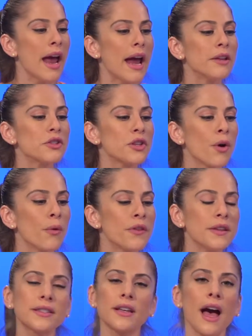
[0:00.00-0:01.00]
And so
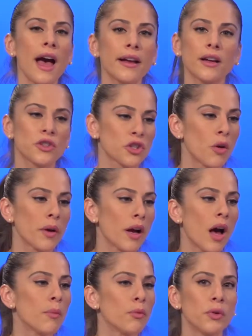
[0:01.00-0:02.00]
this guy showing
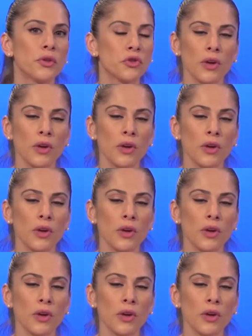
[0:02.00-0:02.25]
up with